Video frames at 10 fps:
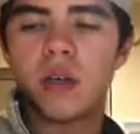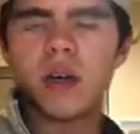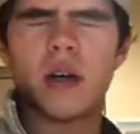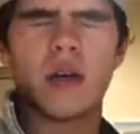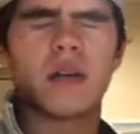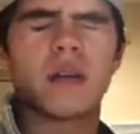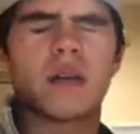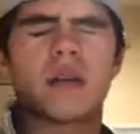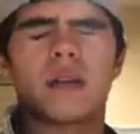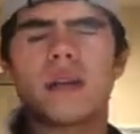I
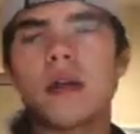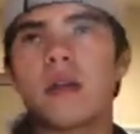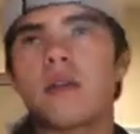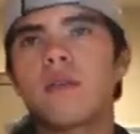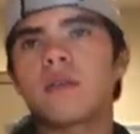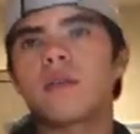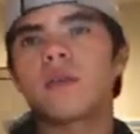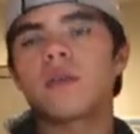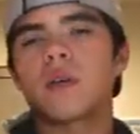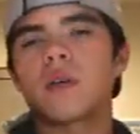calculated that out
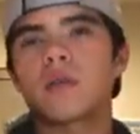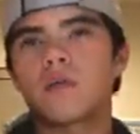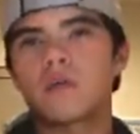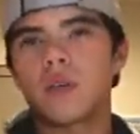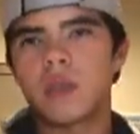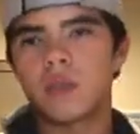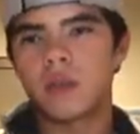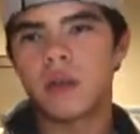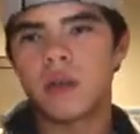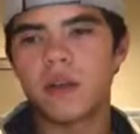as well because I
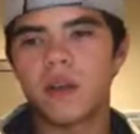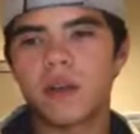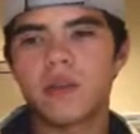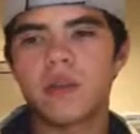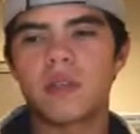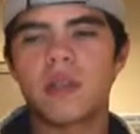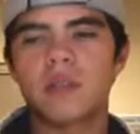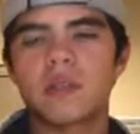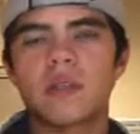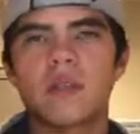ran out of time on the
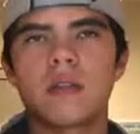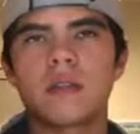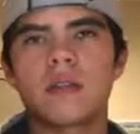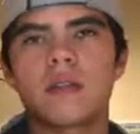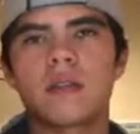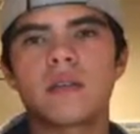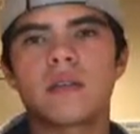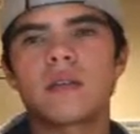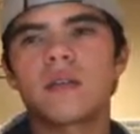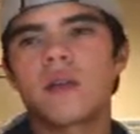test, and the correct answer
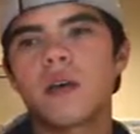is